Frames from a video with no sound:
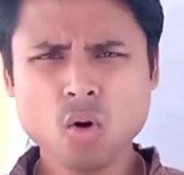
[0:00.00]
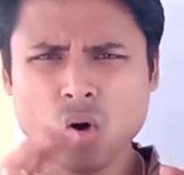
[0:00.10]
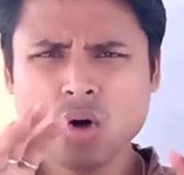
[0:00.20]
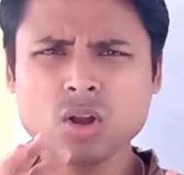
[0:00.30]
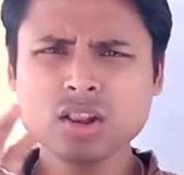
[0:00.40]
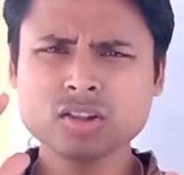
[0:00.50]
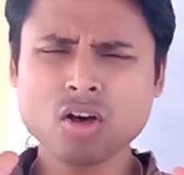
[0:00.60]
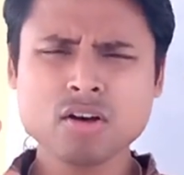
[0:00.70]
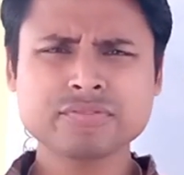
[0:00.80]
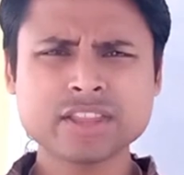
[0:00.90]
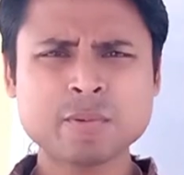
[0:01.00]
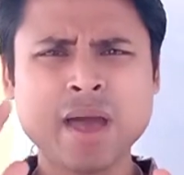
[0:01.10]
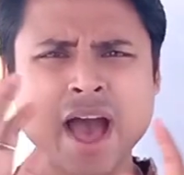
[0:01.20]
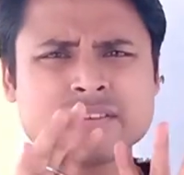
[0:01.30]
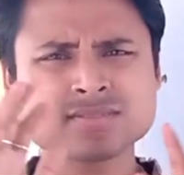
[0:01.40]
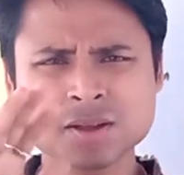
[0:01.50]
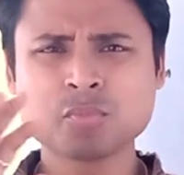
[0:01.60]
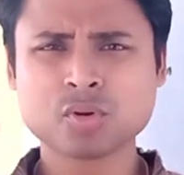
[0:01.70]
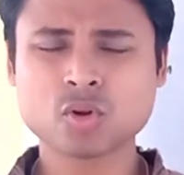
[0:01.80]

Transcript: All of them have some